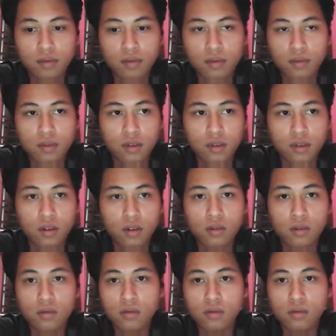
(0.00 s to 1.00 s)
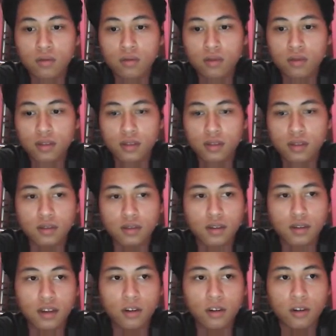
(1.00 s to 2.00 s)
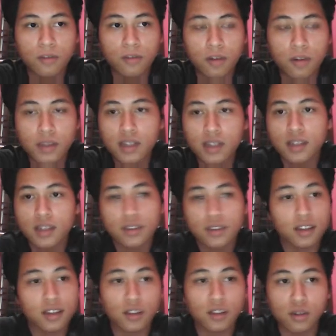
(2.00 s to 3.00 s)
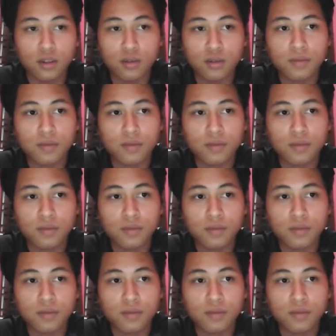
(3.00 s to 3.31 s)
So that's all from me. Thank you.